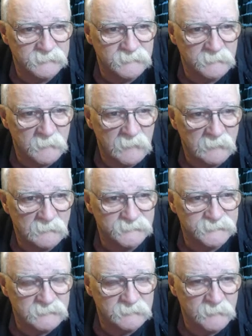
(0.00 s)
Tomorrow it's
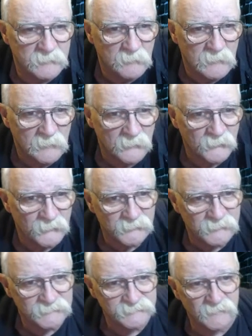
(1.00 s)
going to be around
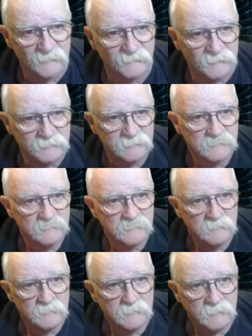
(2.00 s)
37
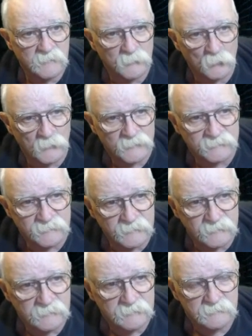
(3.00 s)
and
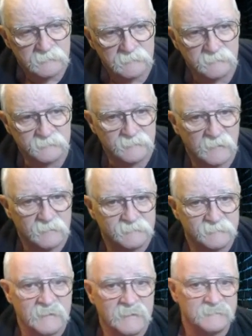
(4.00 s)
windy and kind of
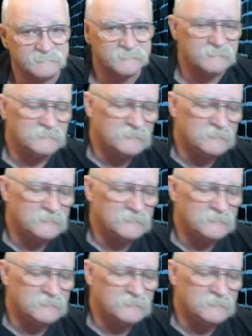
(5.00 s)
nasty